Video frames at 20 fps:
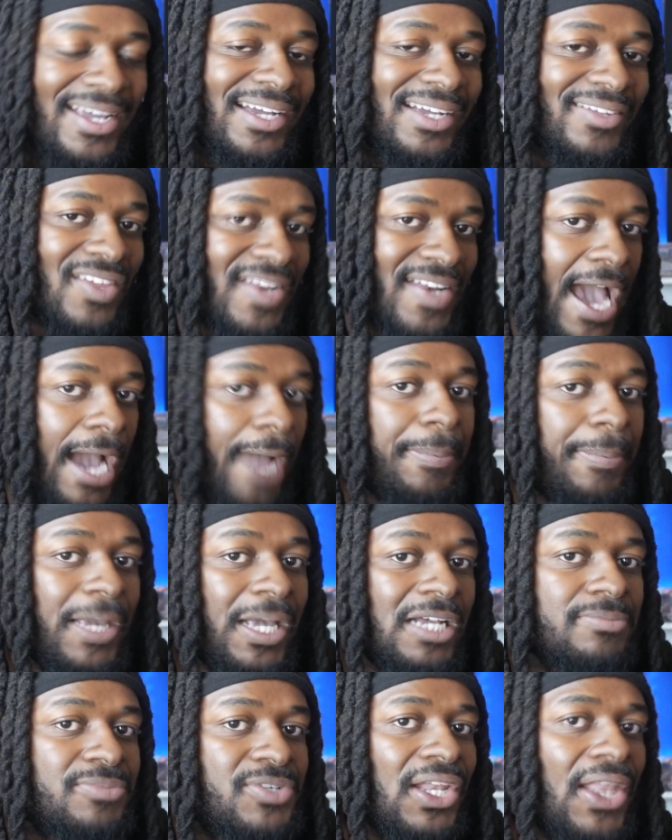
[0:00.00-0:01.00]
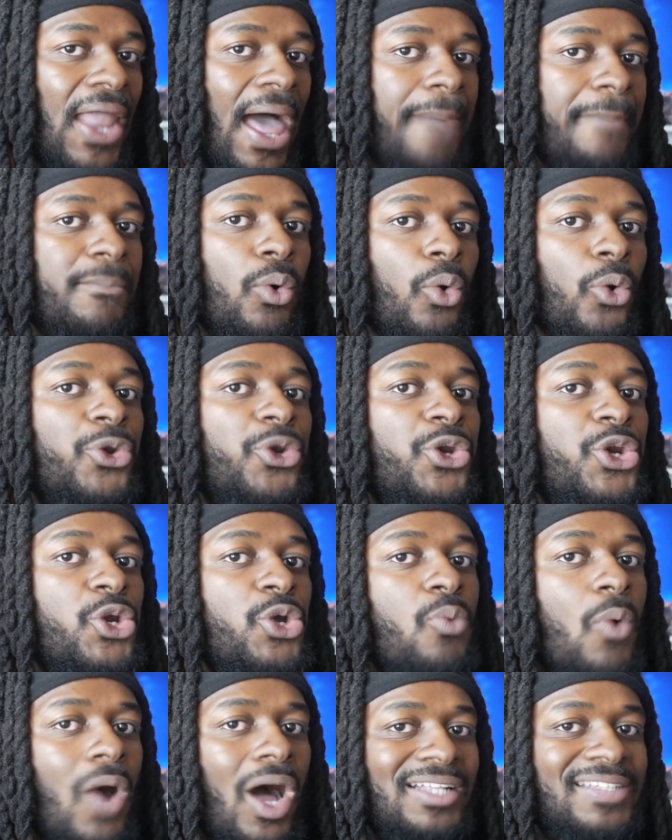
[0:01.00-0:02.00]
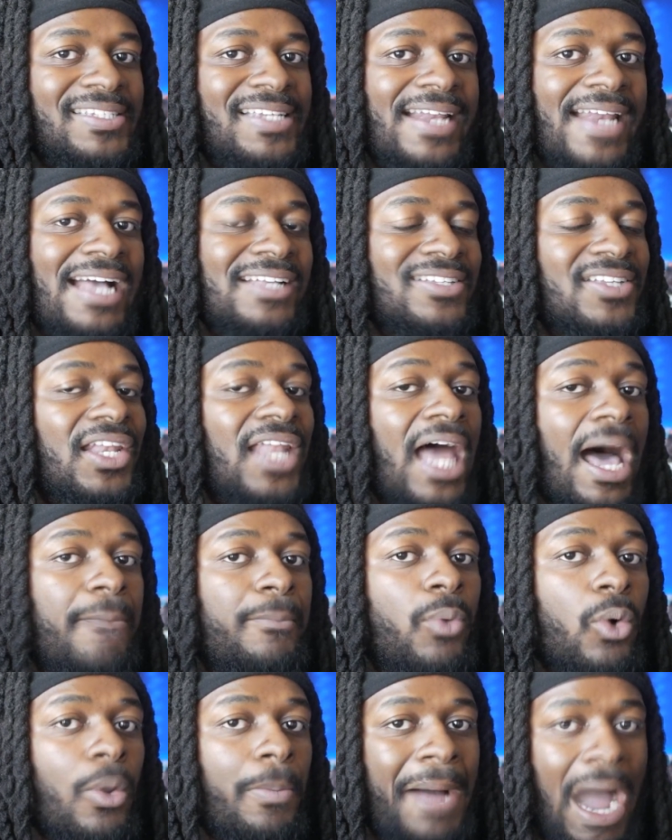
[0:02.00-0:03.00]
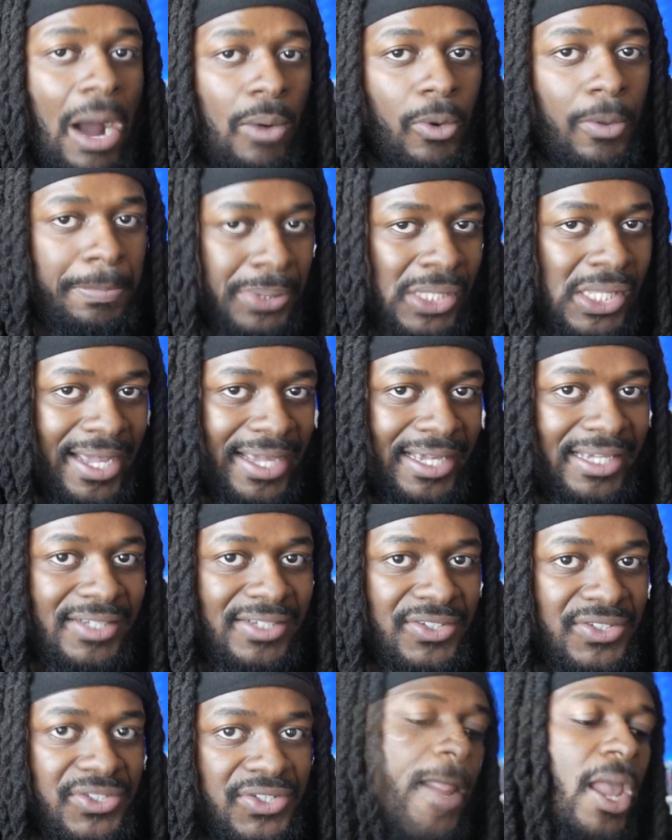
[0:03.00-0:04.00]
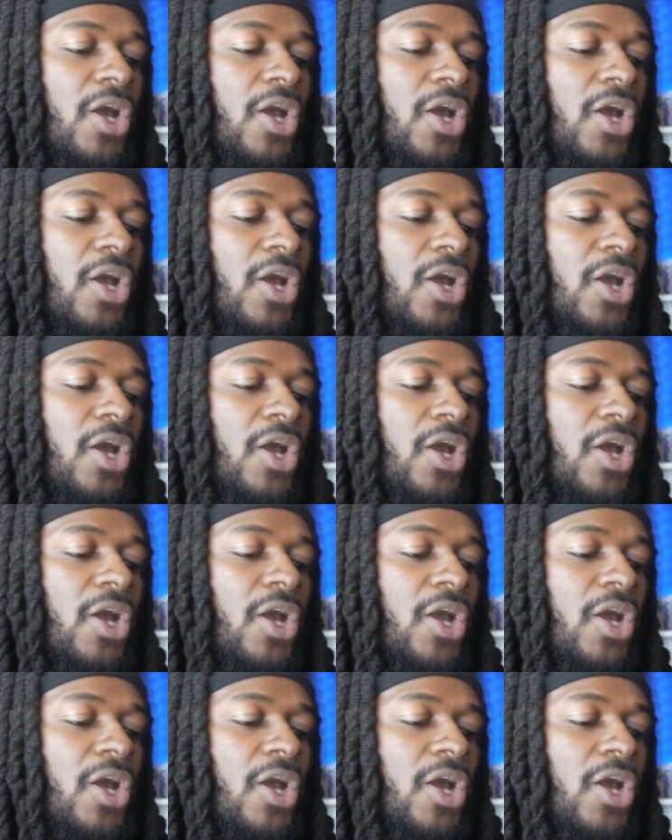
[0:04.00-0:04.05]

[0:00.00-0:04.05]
The deck becomes a lot more nuanced and has a lot more power plays.